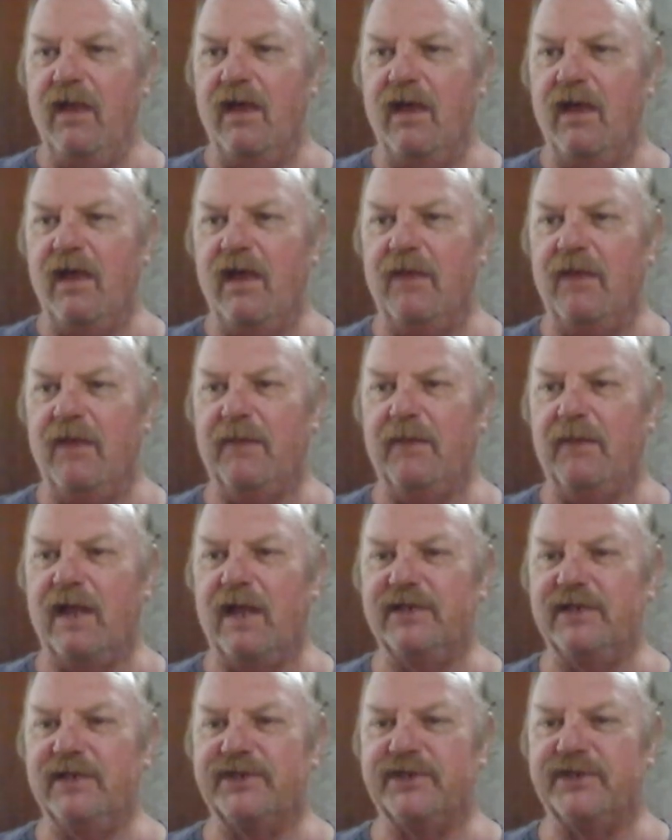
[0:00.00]
But
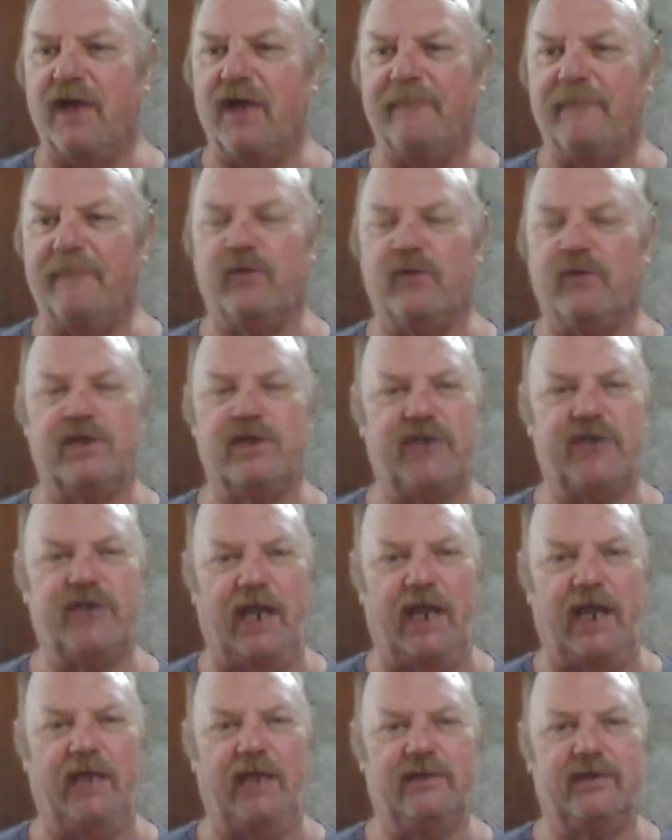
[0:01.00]
I just thought for a
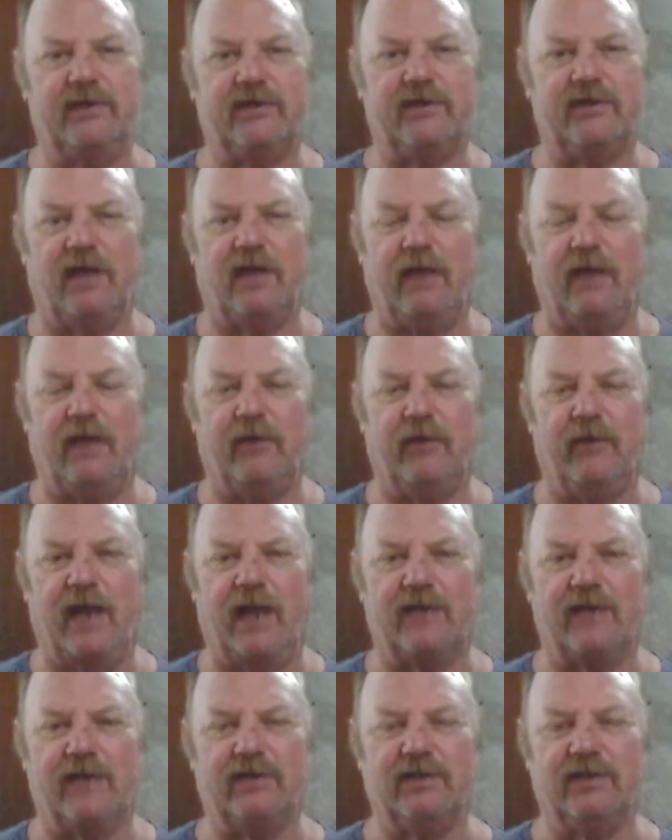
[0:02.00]
change, I would
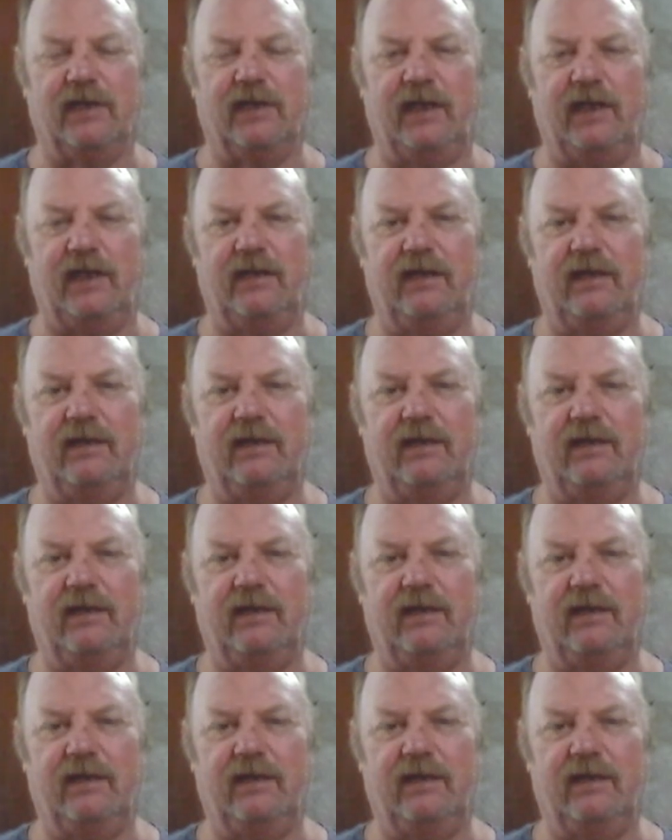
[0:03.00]
actually